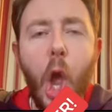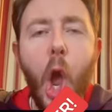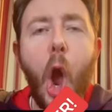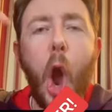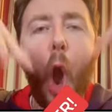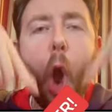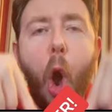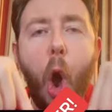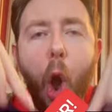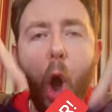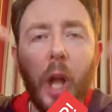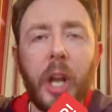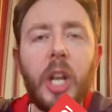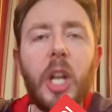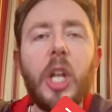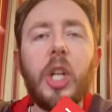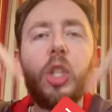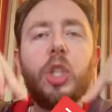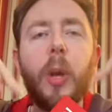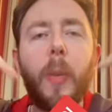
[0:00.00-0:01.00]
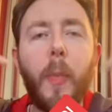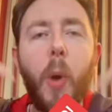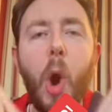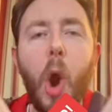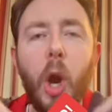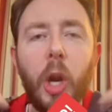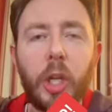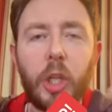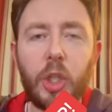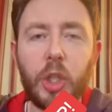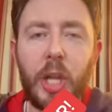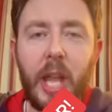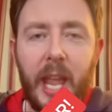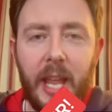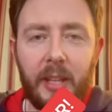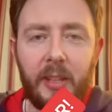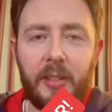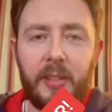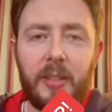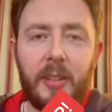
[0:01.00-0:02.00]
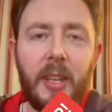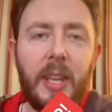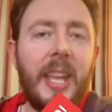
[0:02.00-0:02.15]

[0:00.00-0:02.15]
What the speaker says: on Ja'Marr Chase.